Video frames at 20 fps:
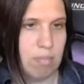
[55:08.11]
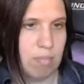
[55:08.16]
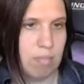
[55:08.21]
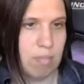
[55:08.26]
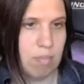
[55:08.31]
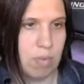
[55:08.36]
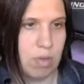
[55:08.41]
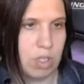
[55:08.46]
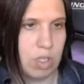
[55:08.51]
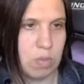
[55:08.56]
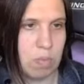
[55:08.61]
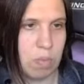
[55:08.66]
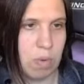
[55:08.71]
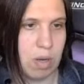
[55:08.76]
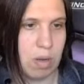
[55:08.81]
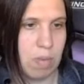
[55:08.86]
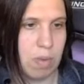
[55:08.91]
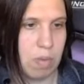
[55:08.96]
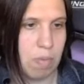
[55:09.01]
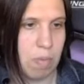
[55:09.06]
we're just
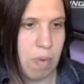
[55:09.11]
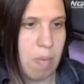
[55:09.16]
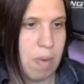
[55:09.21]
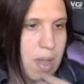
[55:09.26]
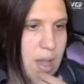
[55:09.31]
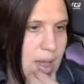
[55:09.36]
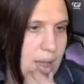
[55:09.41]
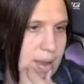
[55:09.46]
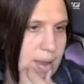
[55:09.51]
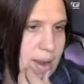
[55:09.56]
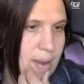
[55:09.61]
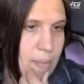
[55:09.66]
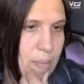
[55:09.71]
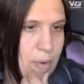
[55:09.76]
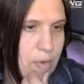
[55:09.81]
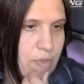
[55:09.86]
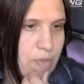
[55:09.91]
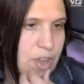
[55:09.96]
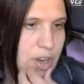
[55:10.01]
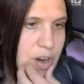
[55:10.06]
working with what we got, and
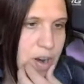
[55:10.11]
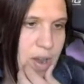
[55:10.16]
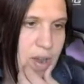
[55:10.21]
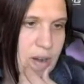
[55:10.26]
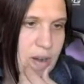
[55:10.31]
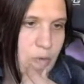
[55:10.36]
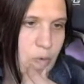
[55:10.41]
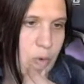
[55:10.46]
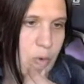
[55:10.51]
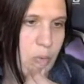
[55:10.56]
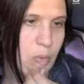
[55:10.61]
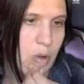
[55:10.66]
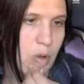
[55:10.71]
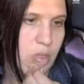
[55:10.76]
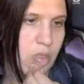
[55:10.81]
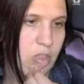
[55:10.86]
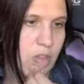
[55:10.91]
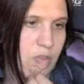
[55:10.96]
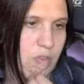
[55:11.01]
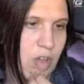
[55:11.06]
we'll figure out if we
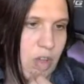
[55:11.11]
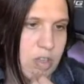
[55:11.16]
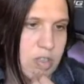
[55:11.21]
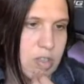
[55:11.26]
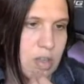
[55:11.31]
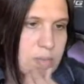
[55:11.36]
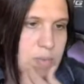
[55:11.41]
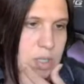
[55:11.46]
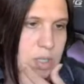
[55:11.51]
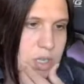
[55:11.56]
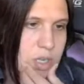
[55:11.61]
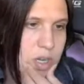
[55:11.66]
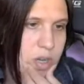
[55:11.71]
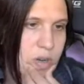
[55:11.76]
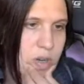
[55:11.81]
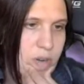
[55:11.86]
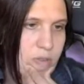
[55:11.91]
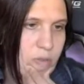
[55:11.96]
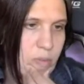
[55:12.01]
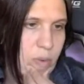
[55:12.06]
want the voxel object to go a
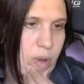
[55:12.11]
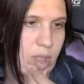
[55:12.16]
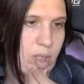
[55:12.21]
different way